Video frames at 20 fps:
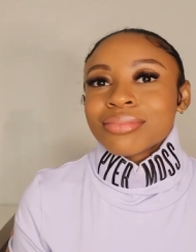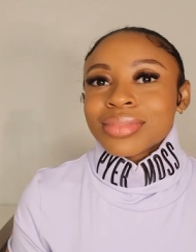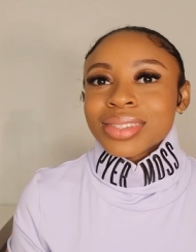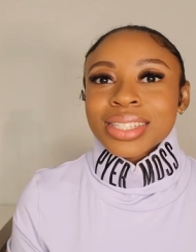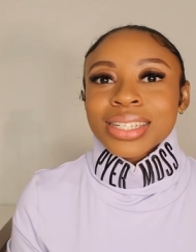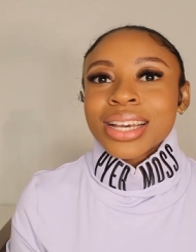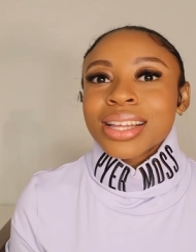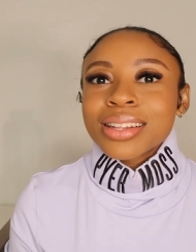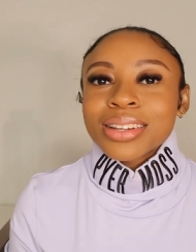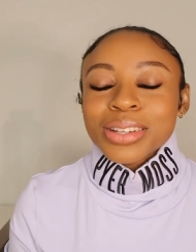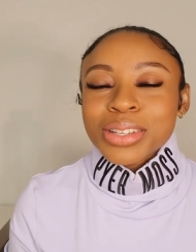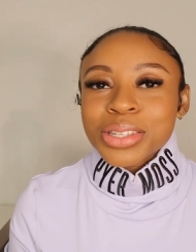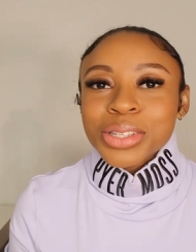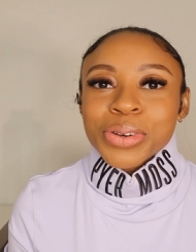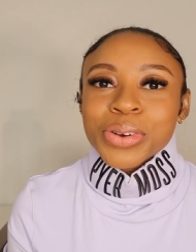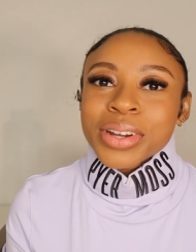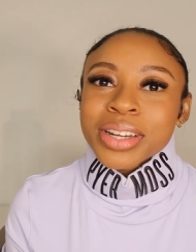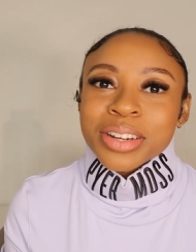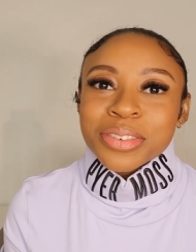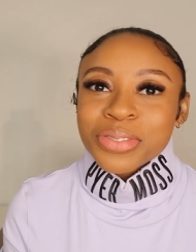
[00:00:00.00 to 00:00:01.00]
telling a
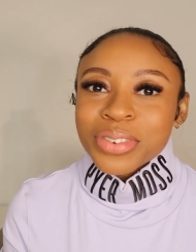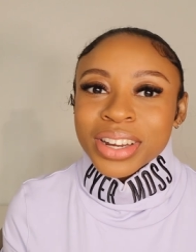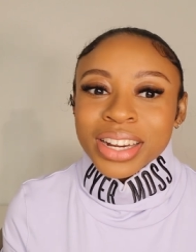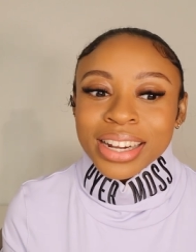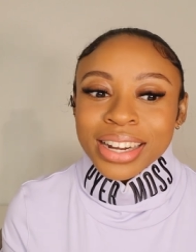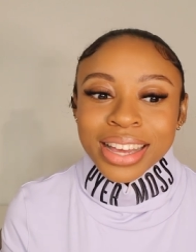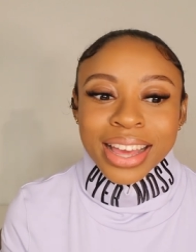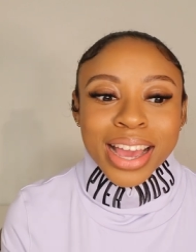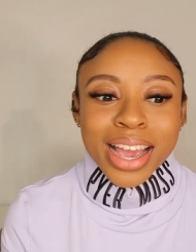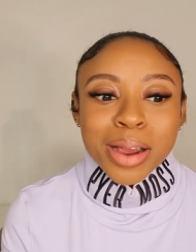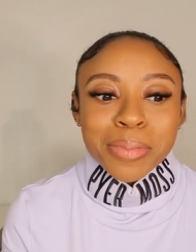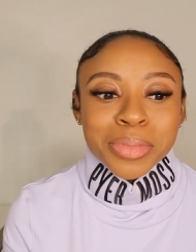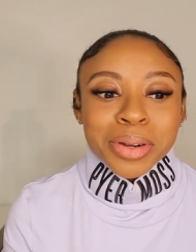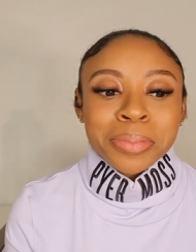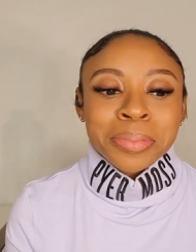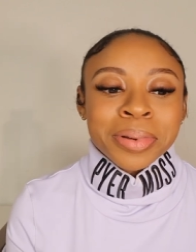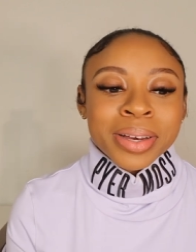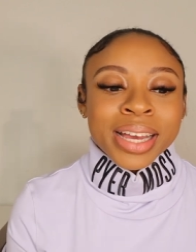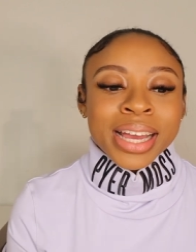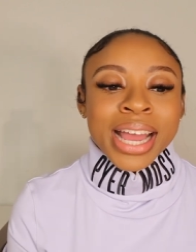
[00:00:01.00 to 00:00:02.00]
story in front of the
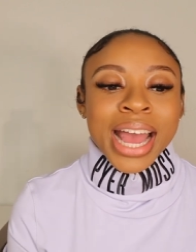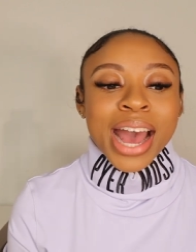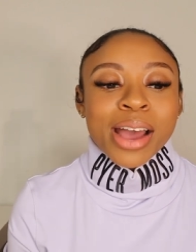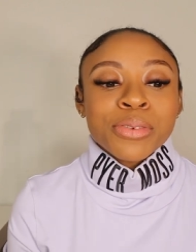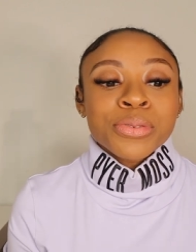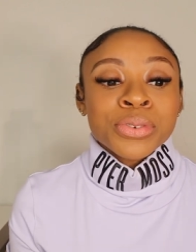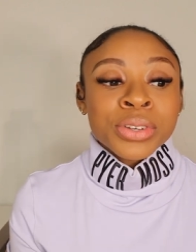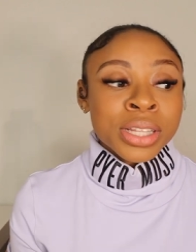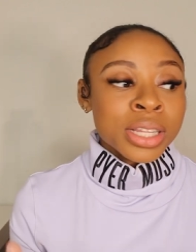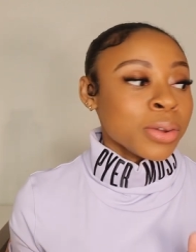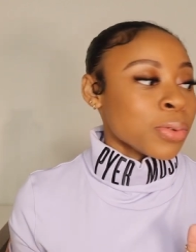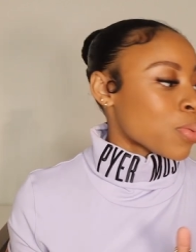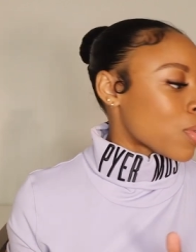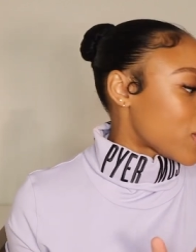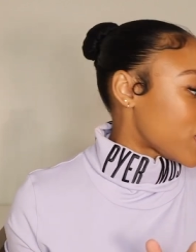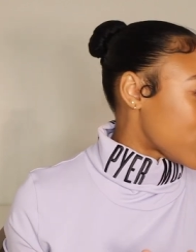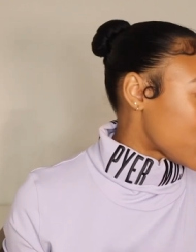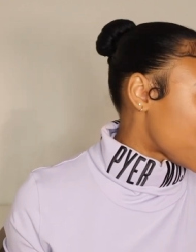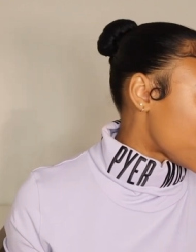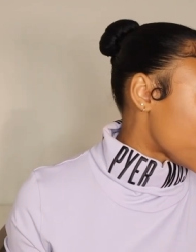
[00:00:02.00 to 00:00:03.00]
camera but I really
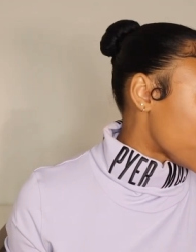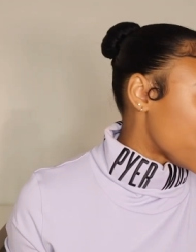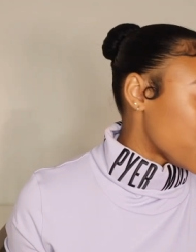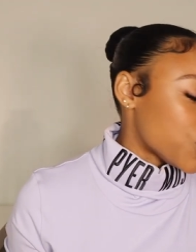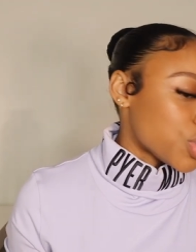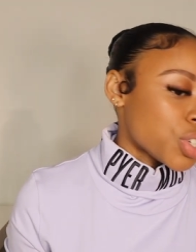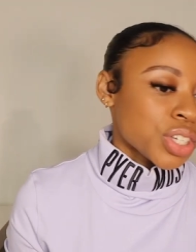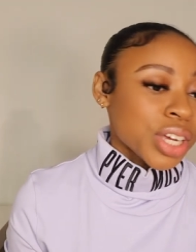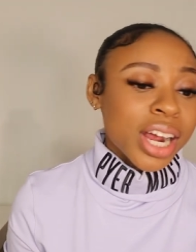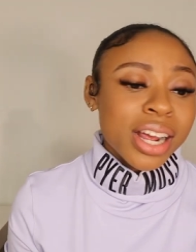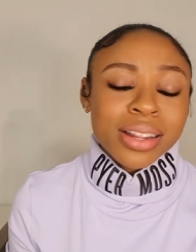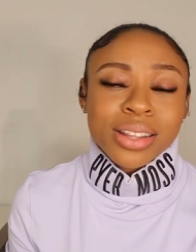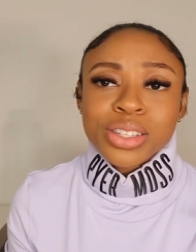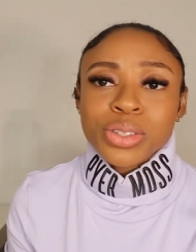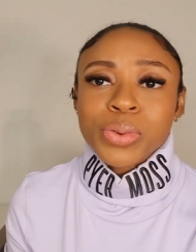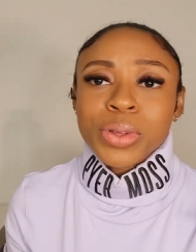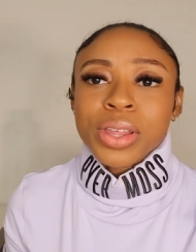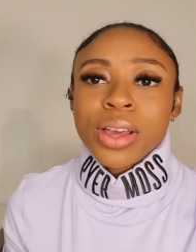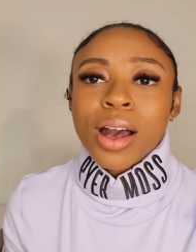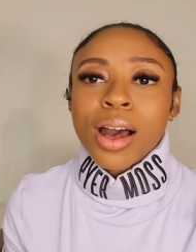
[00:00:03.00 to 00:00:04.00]
wanted to share this
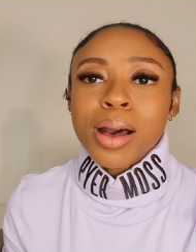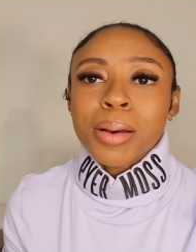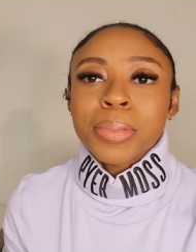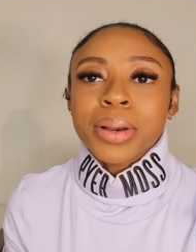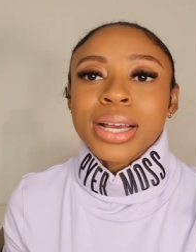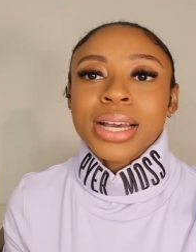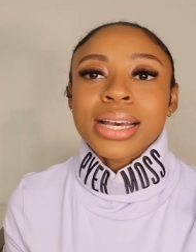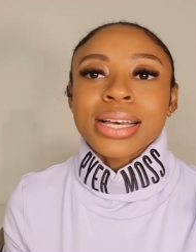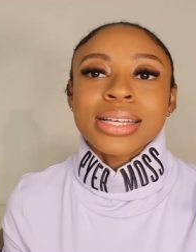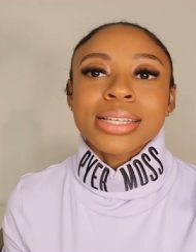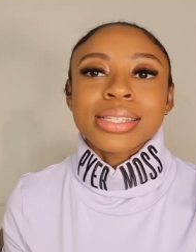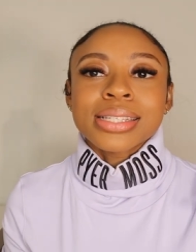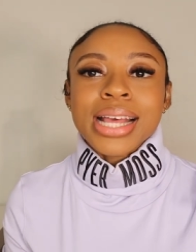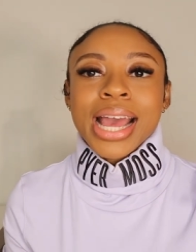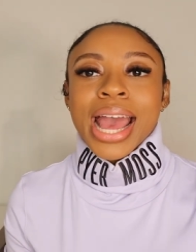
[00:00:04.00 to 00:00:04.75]
with y'all because